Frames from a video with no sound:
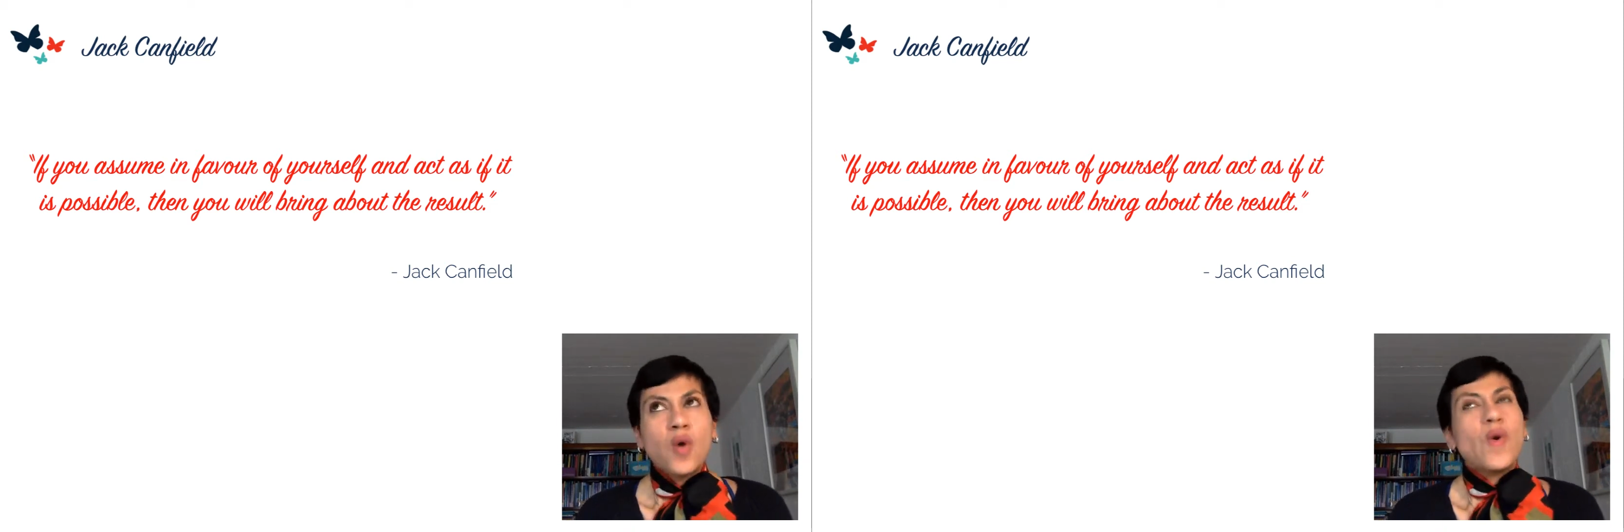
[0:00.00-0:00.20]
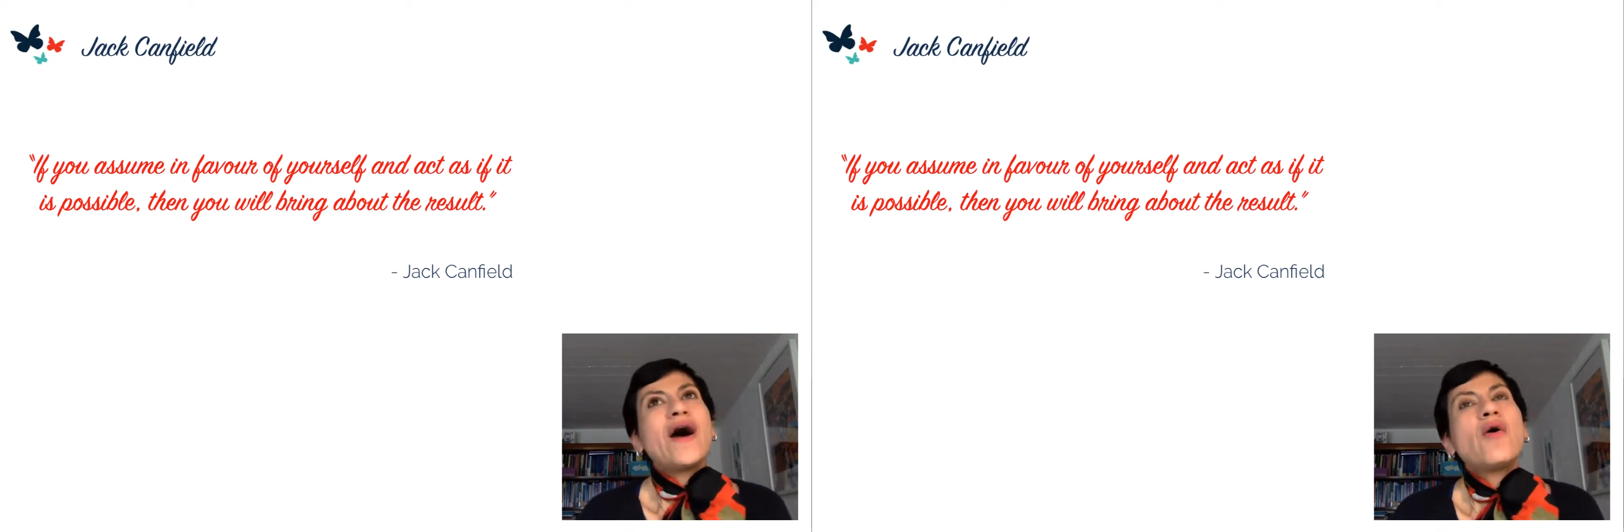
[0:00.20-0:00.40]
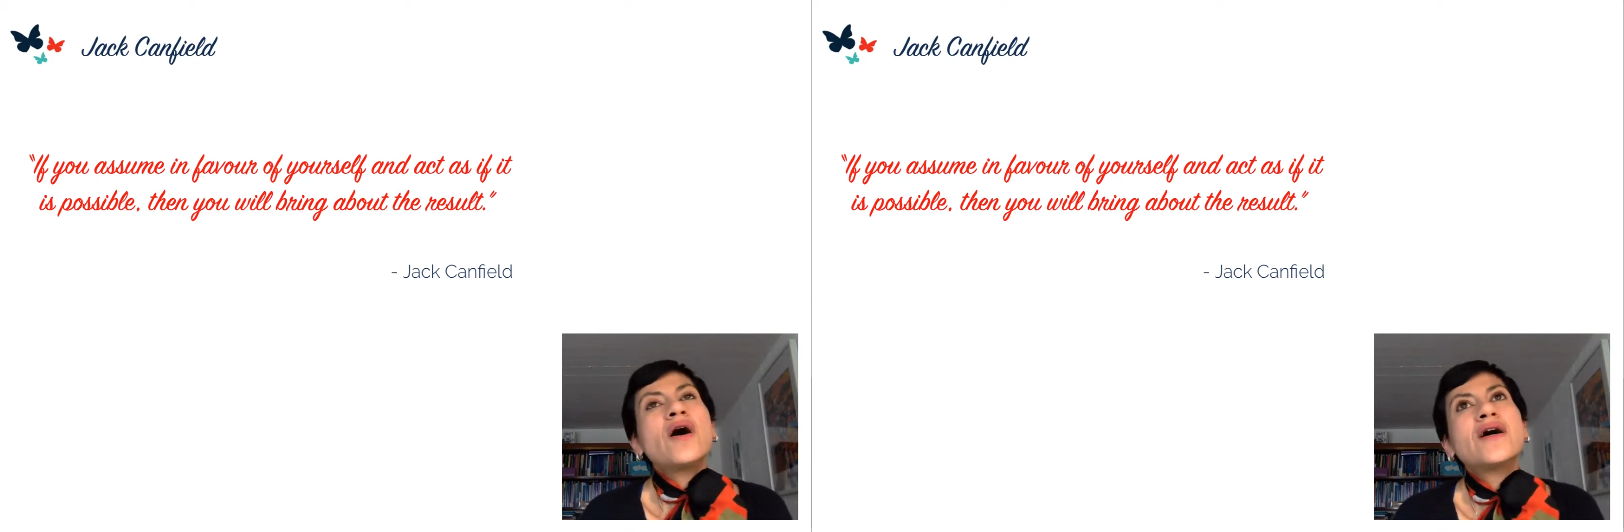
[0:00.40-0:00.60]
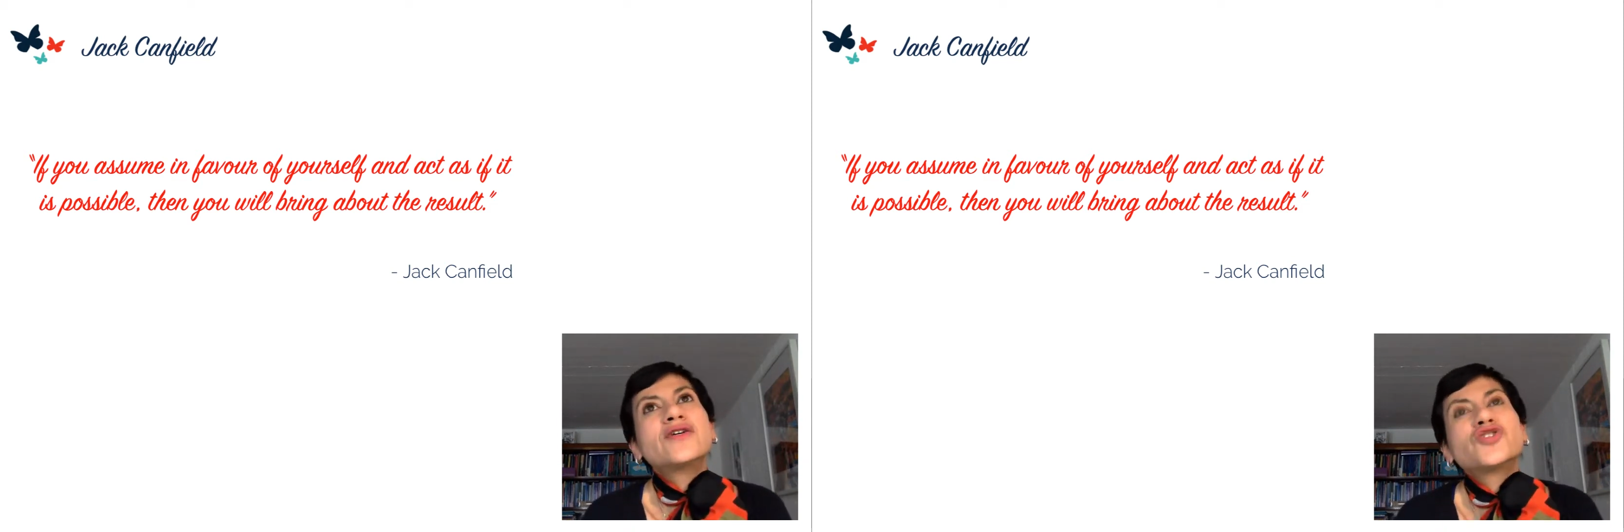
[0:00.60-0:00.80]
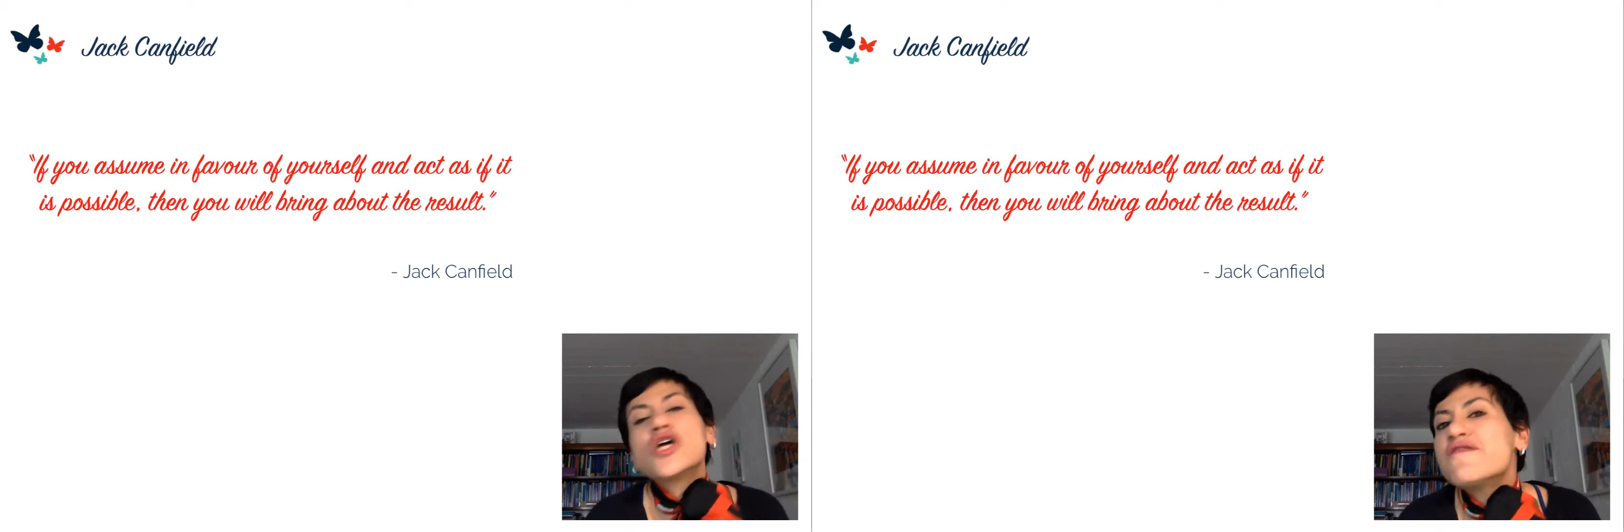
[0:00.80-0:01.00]
Well,
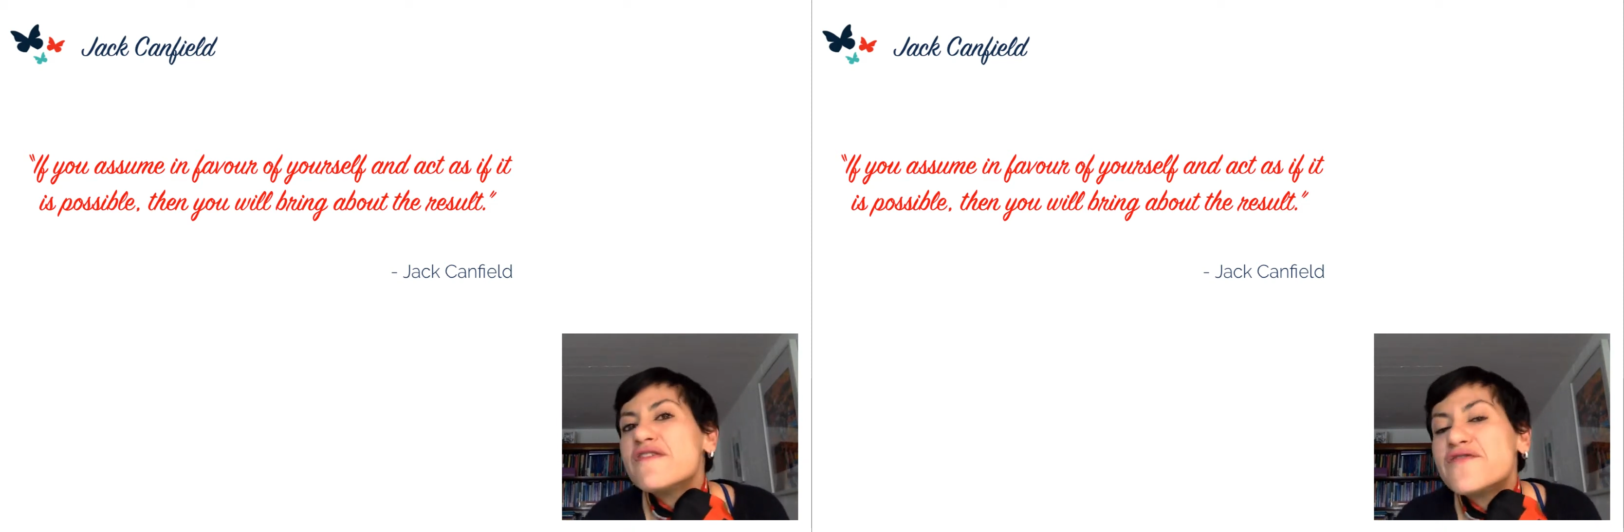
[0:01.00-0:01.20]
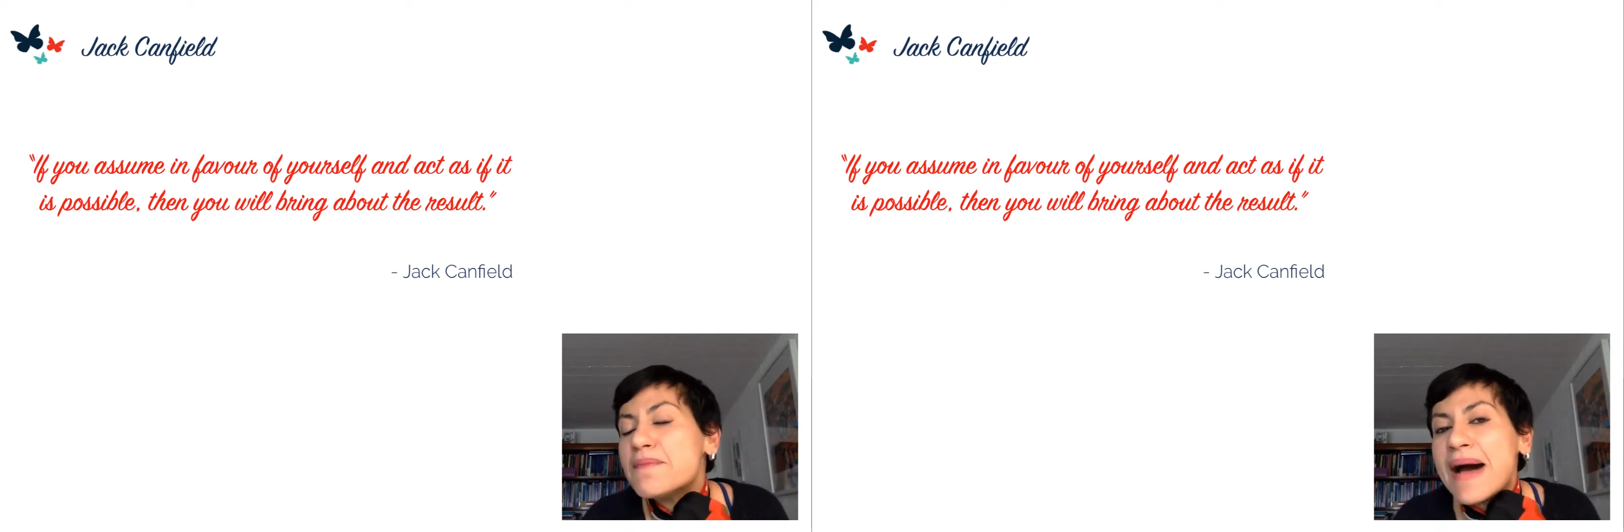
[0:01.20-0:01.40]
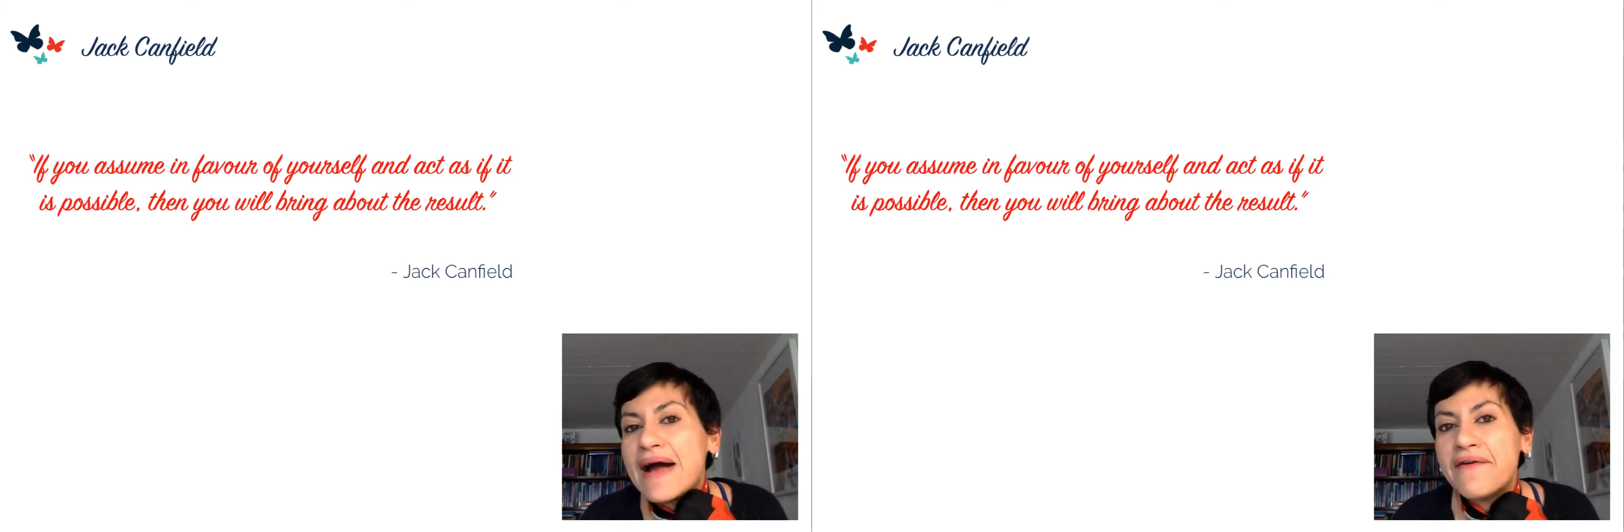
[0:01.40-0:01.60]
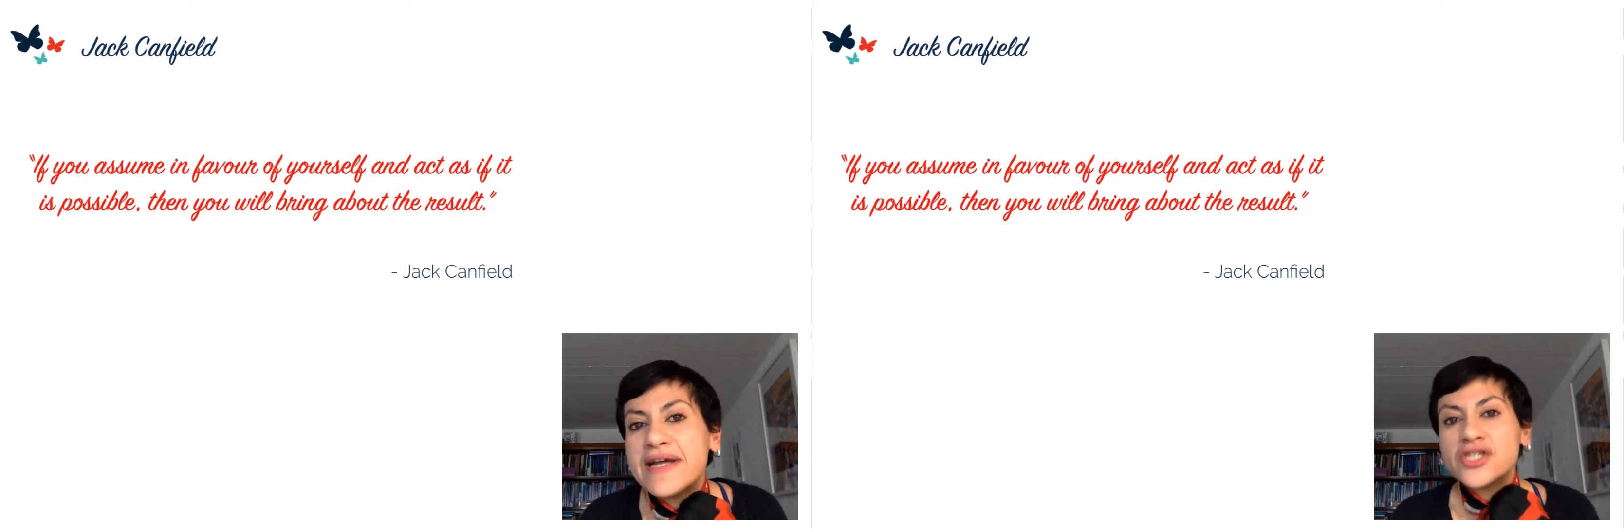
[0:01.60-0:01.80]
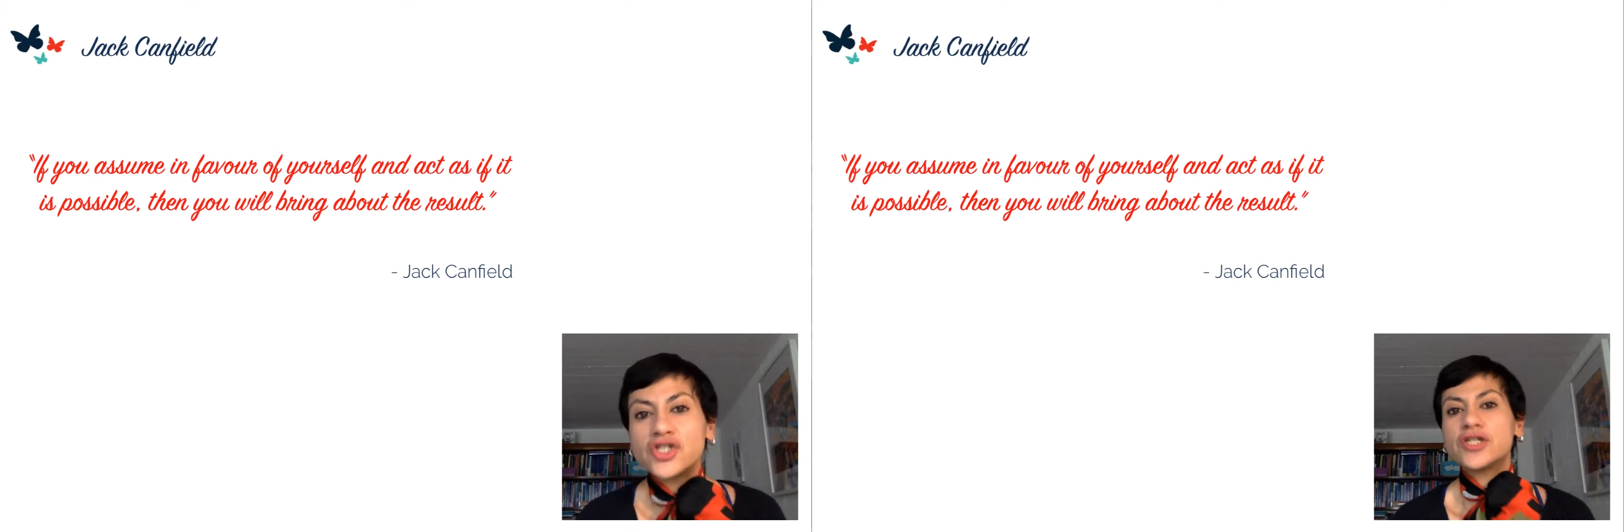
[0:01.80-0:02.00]
truth of the matter
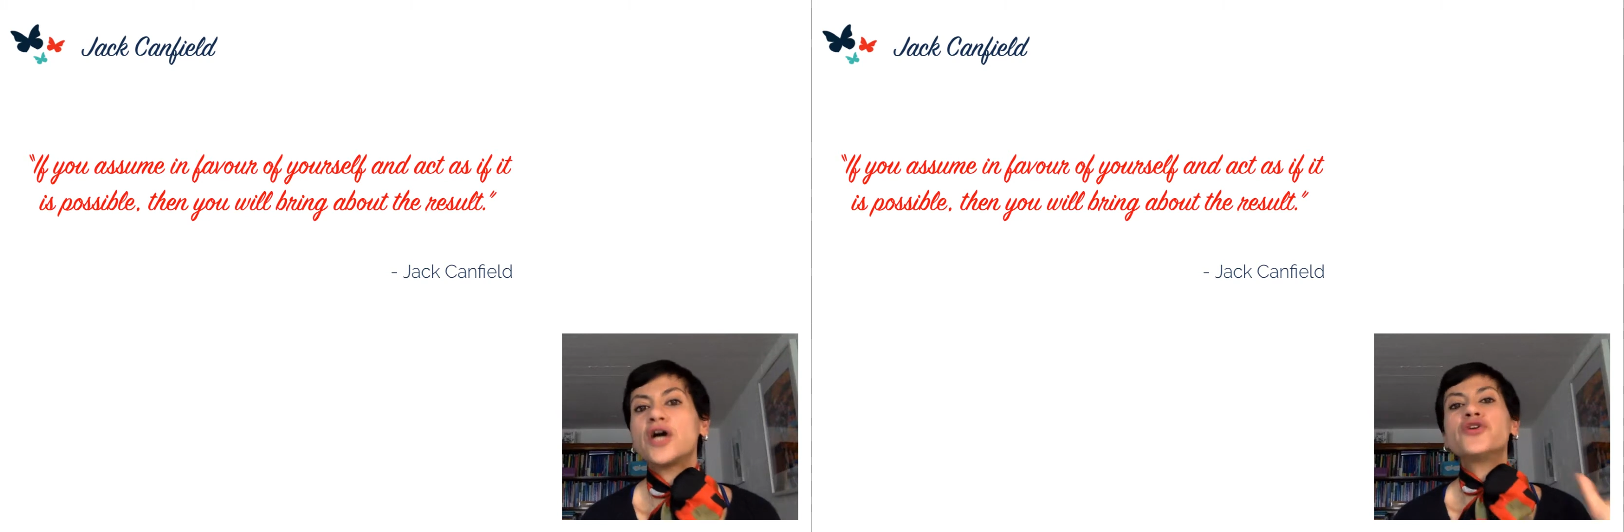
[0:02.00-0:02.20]
is, you know,